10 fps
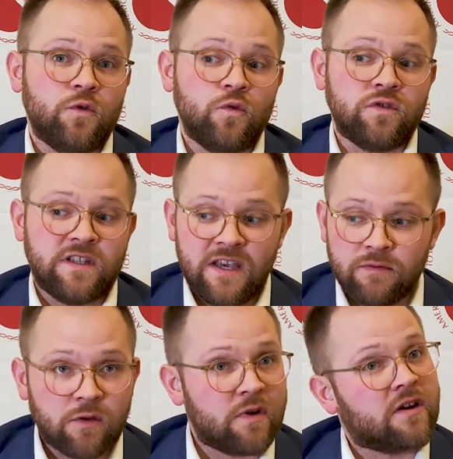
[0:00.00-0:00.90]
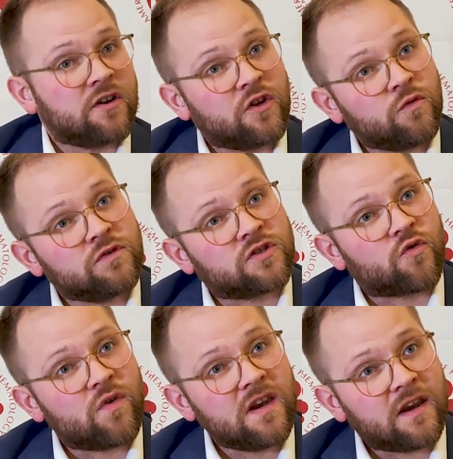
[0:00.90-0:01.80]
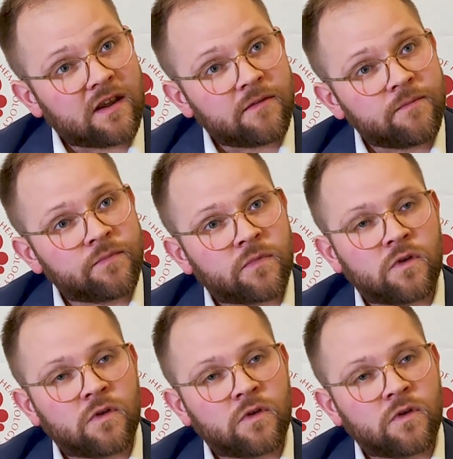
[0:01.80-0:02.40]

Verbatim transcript: to see whether we can use screening